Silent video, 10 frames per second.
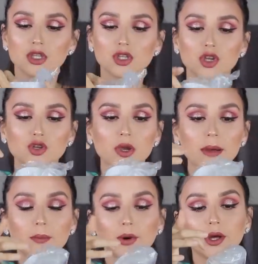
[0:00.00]
So you
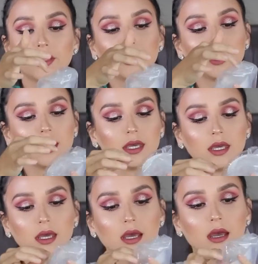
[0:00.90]
can put
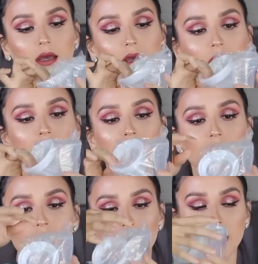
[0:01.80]
the,
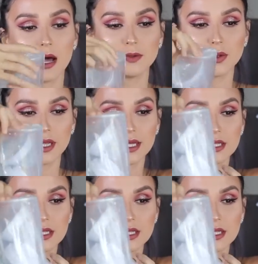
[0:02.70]
it comes with